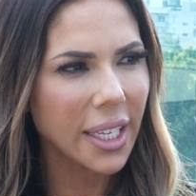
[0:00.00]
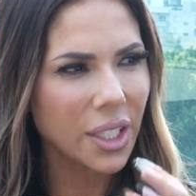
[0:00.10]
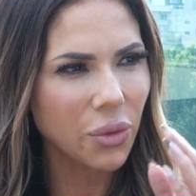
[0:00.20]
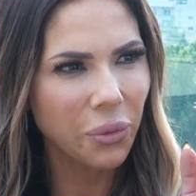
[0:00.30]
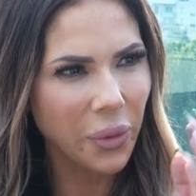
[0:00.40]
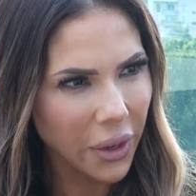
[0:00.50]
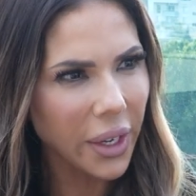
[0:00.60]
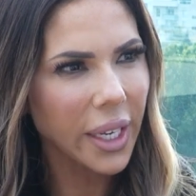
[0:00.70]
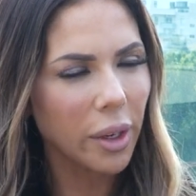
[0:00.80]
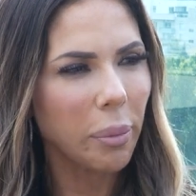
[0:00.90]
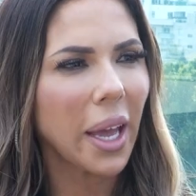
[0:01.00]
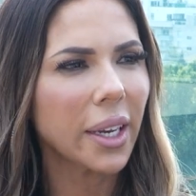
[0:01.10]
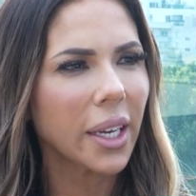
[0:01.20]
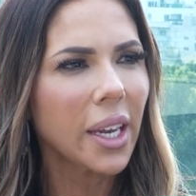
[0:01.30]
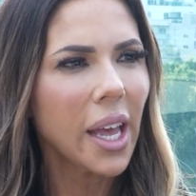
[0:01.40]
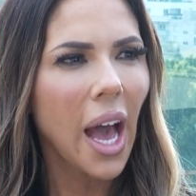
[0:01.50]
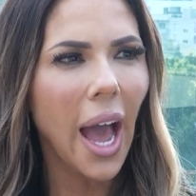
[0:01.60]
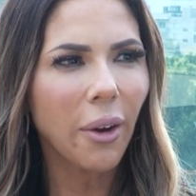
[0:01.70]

is very independent,